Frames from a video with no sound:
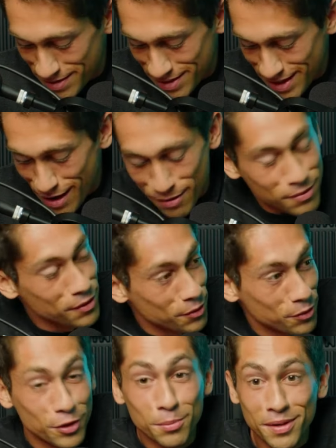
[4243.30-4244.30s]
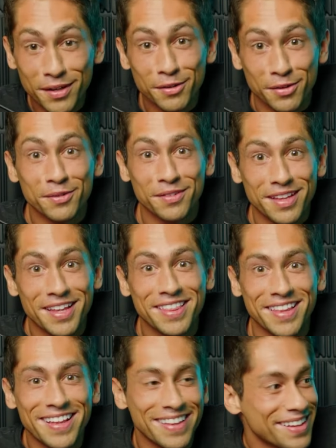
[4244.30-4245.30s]
Yeah. Roomba.
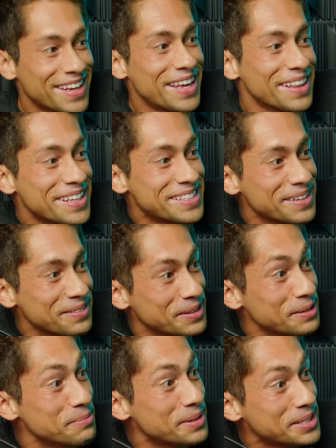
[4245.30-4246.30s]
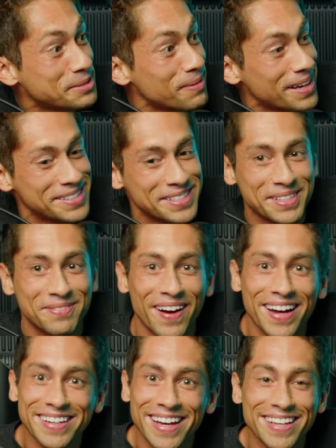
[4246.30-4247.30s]
Let's get Roomba to sponsor the
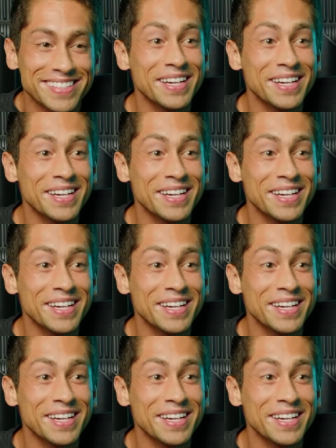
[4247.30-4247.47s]
podcast.